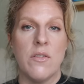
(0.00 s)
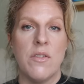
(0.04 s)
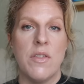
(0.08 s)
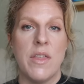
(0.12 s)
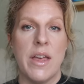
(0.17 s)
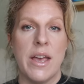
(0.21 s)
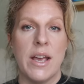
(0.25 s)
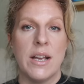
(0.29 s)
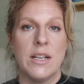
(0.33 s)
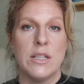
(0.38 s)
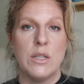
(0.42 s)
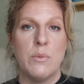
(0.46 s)
of
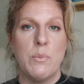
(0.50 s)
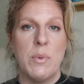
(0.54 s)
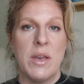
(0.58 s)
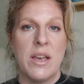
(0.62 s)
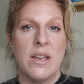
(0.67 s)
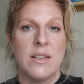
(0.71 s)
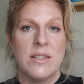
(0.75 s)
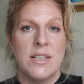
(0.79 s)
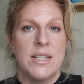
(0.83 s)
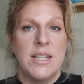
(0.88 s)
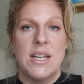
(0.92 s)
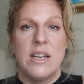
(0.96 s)
things
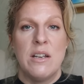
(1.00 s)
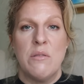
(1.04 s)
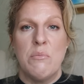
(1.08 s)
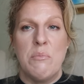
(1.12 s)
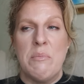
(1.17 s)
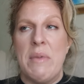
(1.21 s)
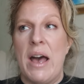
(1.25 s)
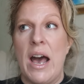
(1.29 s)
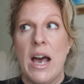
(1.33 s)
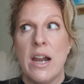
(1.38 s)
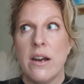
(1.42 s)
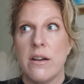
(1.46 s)
because it didn't
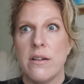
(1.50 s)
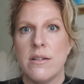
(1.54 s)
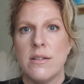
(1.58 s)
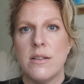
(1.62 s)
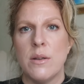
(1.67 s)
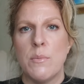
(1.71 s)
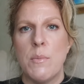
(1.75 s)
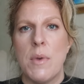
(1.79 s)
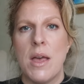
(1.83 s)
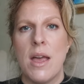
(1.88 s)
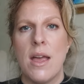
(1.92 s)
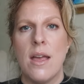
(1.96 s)
matter
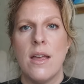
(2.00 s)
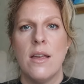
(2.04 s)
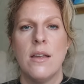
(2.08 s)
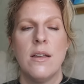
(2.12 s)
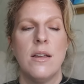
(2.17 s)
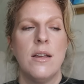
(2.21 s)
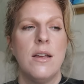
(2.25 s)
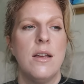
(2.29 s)
to me.